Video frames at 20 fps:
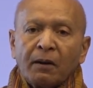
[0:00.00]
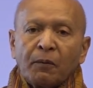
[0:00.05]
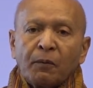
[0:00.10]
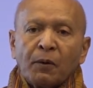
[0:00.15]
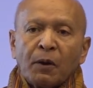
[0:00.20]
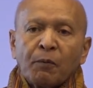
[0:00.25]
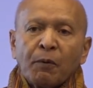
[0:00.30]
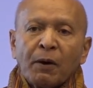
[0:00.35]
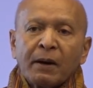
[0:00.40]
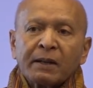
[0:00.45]

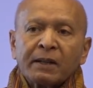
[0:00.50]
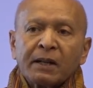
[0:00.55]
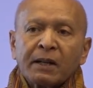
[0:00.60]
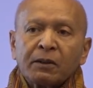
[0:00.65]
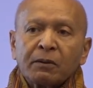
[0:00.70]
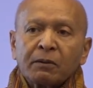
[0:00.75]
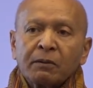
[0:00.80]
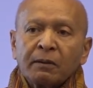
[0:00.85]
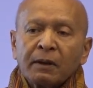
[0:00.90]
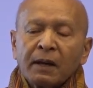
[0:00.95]
we wanted
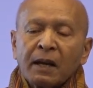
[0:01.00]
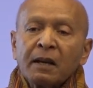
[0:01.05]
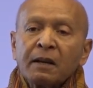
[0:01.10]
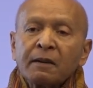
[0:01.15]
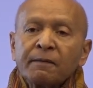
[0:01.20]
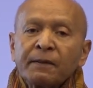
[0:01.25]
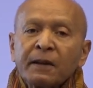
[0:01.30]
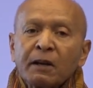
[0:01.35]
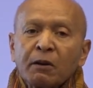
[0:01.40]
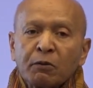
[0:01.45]
to
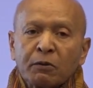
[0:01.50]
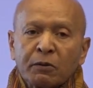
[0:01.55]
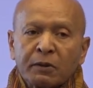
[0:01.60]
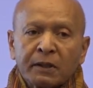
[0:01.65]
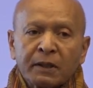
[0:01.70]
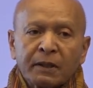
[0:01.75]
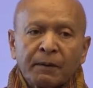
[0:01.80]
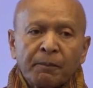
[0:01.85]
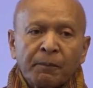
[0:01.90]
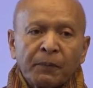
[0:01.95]

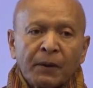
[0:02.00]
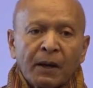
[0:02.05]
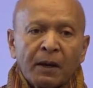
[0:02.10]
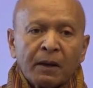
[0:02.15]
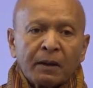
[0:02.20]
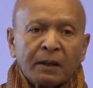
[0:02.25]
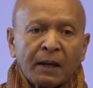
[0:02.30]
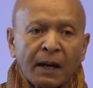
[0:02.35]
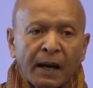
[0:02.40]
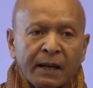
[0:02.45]
infuse
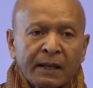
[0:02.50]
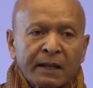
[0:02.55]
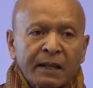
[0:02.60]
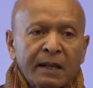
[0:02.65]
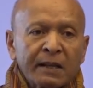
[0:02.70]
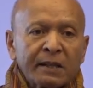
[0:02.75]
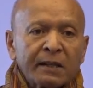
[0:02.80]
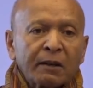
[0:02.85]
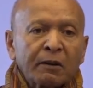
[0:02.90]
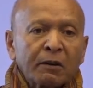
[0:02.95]
the
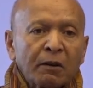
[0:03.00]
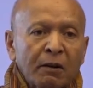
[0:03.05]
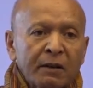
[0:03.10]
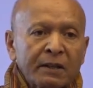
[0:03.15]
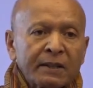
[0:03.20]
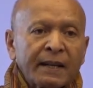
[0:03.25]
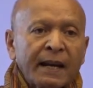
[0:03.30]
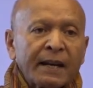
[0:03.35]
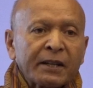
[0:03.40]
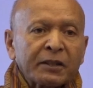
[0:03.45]
ideas of
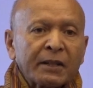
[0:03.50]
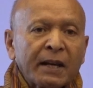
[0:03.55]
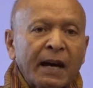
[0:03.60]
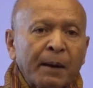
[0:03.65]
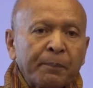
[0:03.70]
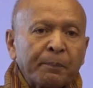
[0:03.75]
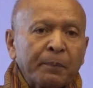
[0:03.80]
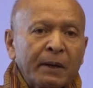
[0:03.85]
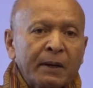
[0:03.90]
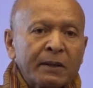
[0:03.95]
gross national
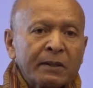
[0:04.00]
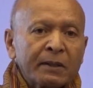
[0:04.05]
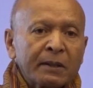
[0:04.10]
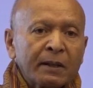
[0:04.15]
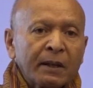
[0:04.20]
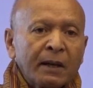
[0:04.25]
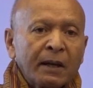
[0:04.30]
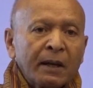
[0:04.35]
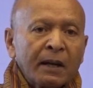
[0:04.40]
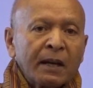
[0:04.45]
happiness,
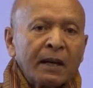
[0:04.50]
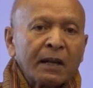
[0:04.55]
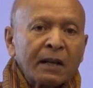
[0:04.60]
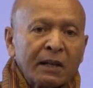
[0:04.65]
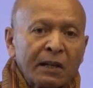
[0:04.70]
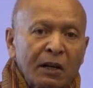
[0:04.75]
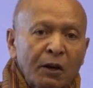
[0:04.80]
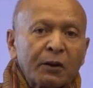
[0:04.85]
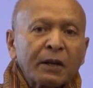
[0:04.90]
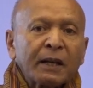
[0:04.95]

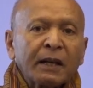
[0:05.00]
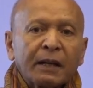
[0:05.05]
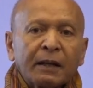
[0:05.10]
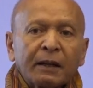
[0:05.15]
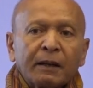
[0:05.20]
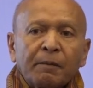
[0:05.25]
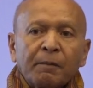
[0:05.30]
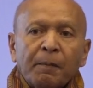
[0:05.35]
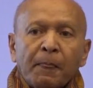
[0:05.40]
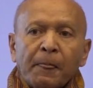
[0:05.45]
including
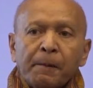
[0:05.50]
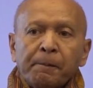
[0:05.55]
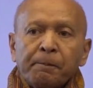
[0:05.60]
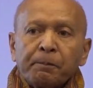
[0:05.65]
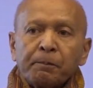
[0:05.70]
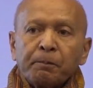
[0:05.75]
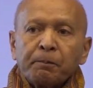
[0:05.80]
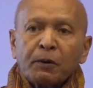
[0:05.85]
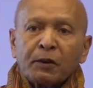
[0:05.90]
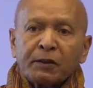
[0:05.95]

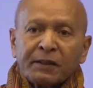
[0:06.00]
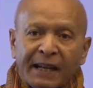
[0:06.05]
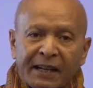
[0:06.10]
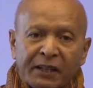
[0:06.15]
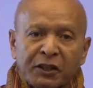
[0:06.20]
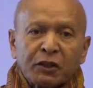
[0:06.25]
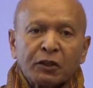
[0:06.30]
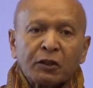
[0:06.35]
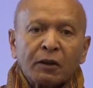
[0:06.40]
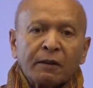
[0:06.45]

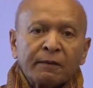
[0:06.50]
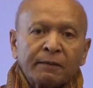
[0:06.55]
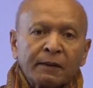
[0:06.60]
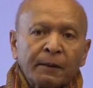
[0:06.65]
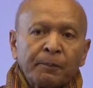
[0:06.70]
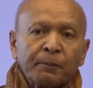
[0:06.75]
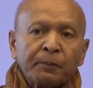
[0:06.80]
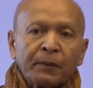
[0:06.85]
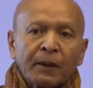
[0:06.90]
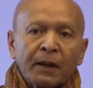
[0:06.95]
protection of
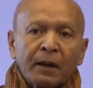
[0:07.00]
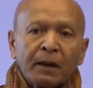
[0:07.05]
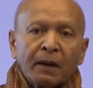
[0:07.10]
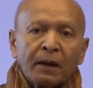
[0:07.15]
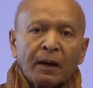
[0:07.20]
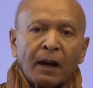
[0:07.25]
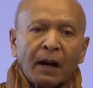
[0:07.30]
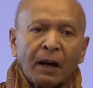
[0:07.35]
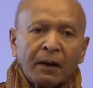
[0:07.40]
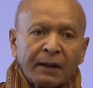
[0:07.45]

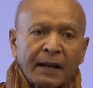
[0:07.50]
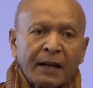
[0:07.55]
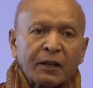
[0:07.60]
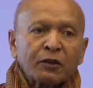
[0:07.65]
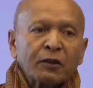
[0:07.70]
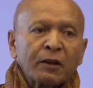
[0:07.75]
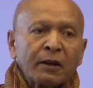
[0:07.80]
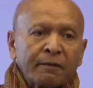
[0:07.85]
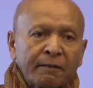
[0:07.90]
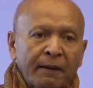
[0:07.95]
our
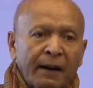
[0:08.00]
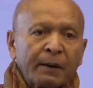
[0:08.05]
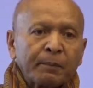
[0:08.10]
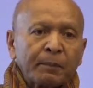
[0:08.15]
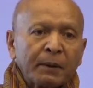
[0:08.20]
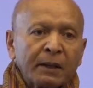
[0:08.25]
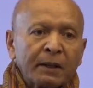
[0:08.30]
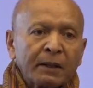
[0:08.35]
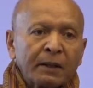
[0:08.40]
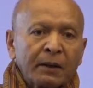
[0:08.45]
natural
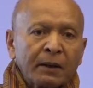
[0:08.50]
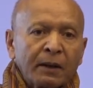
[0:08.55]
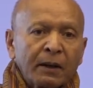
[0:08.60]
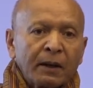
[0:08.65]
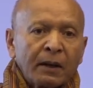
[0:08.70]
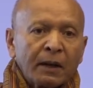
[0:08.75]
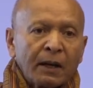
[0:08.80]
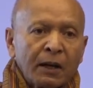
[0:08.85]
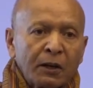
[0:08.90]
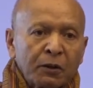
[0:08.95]
environment,
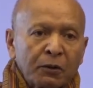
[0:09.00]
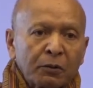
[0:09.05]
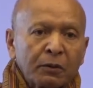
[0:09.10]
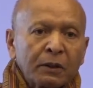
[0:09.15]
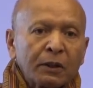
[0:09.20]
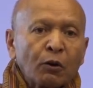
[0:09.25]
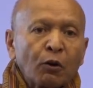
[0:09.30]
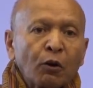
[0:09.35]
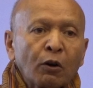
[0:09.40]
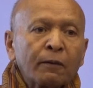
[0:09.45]
into
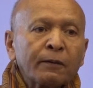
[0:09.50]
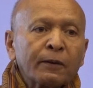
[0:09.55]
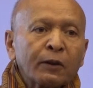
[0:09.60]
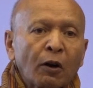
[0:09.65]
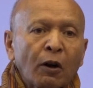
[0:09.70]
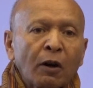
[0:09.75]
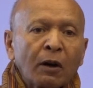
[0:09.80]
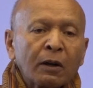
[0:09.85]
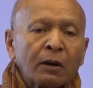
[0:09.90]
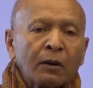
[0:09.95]
the
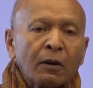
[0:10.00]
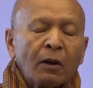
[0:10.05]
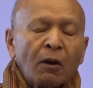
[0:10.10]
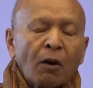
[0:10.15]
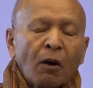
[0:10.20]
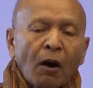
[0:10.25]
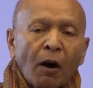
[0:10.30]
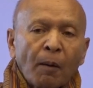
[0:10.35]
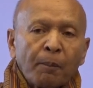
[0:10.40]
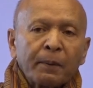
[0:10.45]
overall
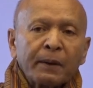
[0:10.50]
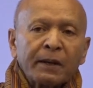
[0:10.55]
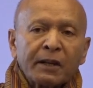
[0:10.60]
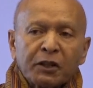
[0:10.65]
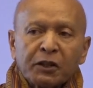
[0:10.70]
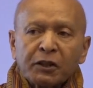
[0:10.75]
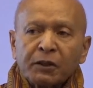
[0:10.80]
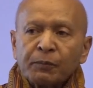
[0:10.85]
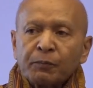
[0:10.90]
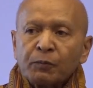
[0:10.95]

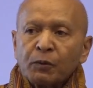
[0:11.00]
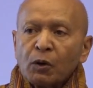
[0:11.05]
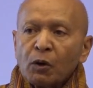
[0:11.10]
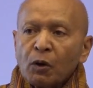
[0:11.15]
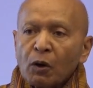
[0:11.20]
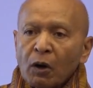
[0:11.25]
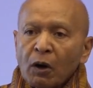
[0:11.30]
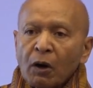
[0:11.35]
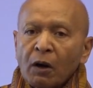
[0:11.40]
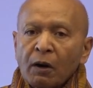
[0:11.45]
operation
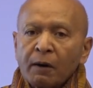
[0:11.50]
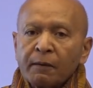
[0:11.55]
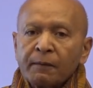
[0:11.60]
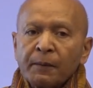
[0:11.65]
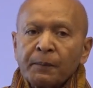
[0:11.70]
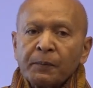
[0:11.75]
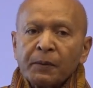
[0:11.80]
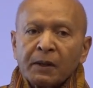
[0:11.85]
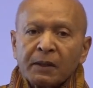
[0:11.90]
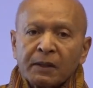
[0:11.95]
of
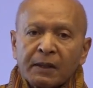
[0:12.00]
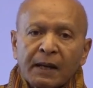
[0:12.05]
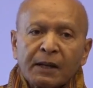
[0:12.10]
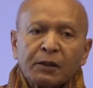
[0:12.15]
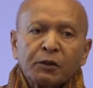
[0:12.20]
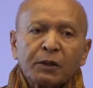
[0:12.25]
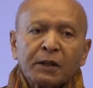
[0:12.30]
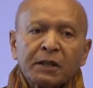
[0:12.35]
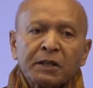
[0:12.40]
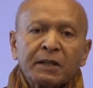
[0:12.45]
the
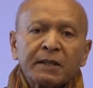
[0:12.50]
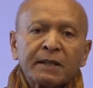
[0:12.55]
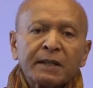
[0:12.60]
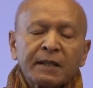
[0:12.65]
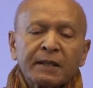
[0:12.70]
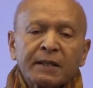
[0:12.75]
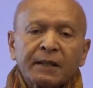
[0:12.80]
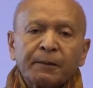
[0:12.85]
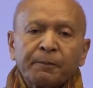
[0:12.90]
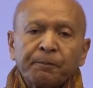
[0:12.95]
education
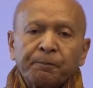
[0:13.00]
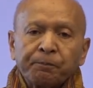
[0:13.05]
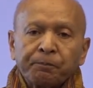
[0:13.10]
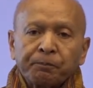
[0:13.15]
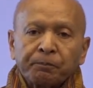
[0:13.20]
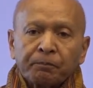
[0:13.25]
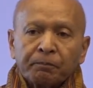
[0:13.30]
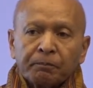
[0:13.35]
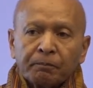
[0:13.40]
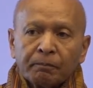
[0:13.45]
system.
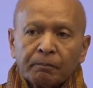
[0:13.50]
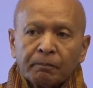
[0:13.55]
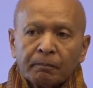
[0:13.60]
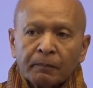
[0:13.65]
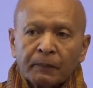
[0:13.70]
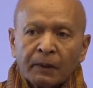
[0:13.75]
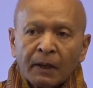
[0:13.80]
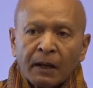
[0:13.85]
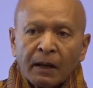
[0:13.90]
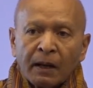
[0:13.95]

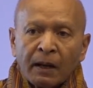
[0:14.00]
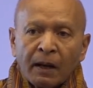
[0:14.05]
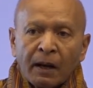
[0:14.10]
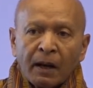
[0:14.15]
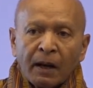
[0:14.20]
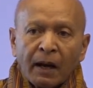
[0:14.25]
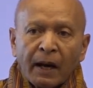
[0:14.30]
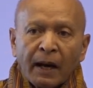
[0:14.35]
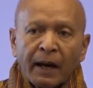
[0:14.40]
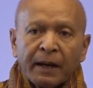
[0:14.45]

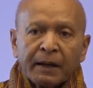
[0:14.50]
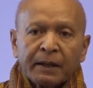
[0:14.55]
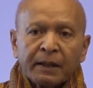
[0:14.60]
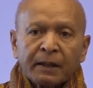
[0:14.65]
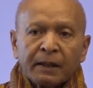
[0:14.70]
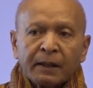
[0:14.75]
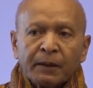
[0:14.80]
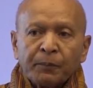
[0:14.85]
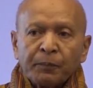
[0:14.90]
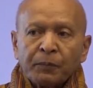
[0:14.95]

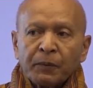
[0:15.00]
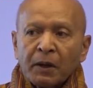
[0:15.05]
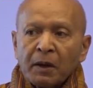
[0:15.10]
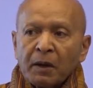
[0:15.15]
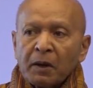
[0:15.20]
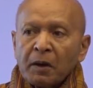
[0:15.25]
And